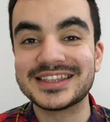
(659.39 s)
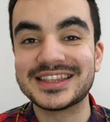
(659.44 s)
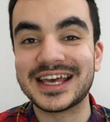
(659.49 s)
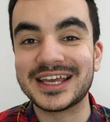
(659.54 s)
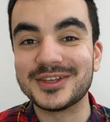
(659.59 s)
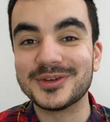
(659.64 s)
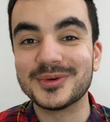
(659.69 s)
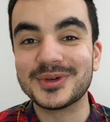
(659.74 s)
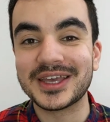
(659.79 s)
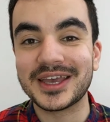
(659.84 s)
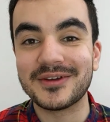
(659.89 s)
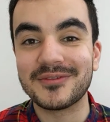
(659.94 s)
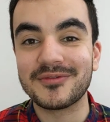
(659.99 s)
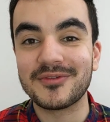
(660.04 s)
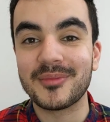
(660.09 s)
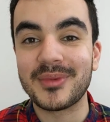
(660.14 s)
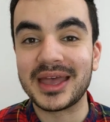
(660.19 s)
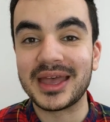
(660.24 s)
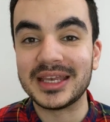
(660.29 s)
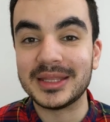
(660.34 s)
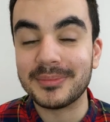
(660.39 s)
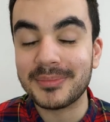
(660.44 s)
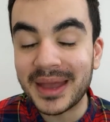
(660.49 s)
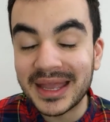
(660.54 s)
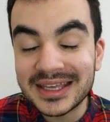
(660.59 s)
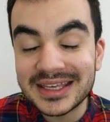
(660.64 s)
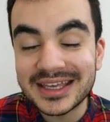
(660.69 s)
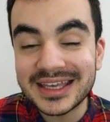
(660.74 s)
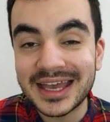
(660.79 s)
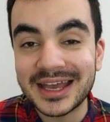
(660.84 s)
that you'll get from any
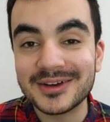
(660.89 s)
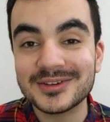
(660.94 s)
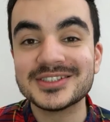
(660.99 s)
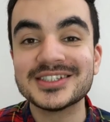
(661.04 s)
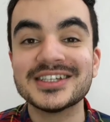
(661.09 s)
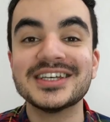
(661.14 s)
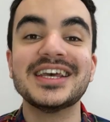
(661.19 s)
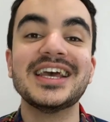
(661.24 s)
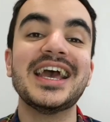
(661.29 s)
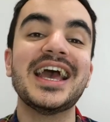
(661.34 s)
bank account,